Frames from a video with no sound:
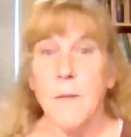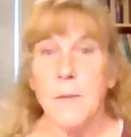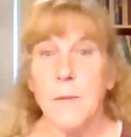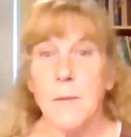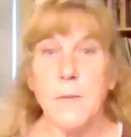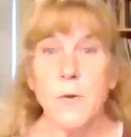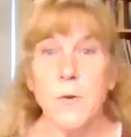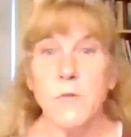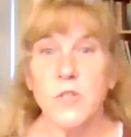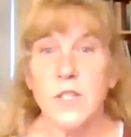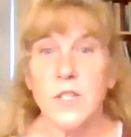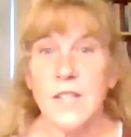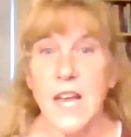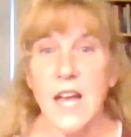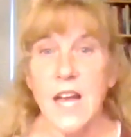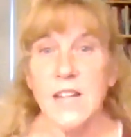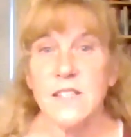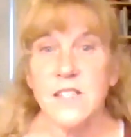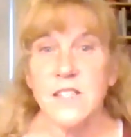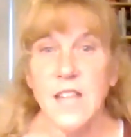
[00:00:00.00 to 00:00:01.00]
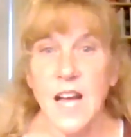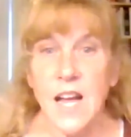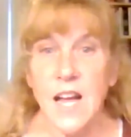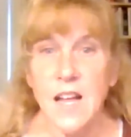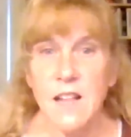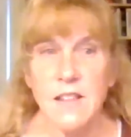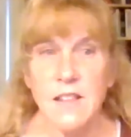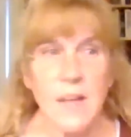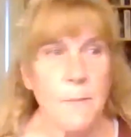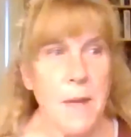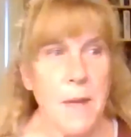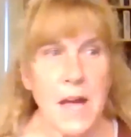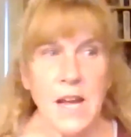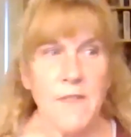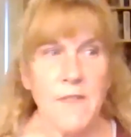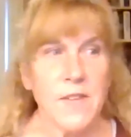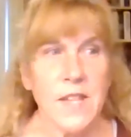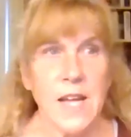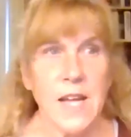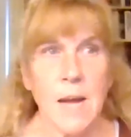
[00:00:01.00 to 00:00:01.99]
People who just can't stay, they pack
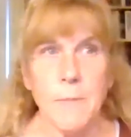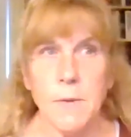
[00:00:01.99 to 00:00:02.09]
everything